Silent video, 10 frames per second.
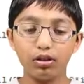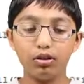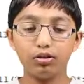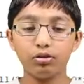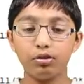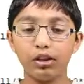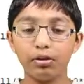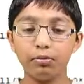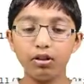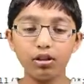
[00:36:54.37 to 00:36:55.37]
close
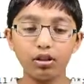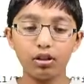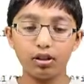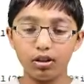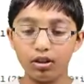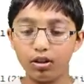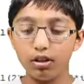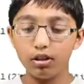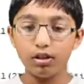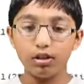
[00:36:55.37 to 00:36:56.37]
quotation mark,
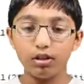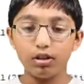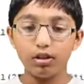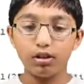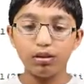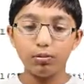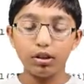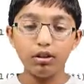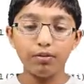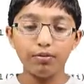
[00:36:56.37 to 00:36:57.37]

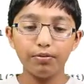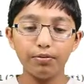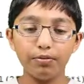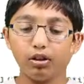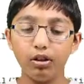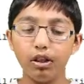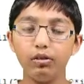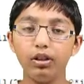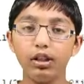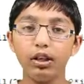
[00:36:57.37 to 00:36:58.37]
comma,
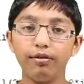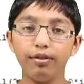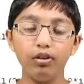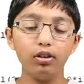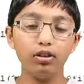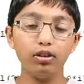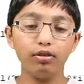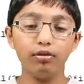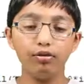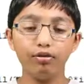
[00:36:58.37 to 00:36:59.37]
now you set the font,
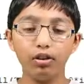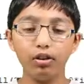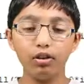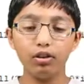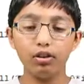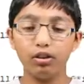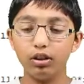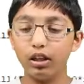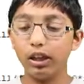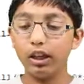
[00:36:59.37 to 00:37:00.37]
font
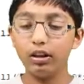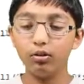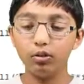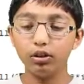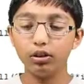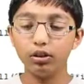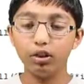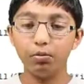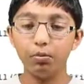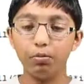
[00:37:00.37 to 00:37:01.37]
equals
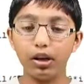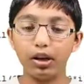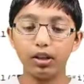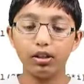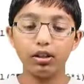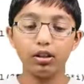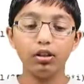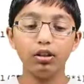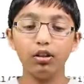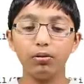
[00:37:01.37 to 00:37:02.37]
open brackets,
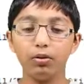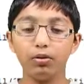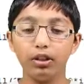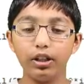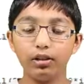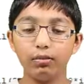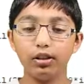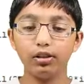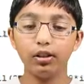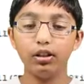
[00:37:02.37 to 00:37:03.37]
open quotation
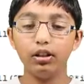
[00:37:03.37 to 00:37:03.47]
marks,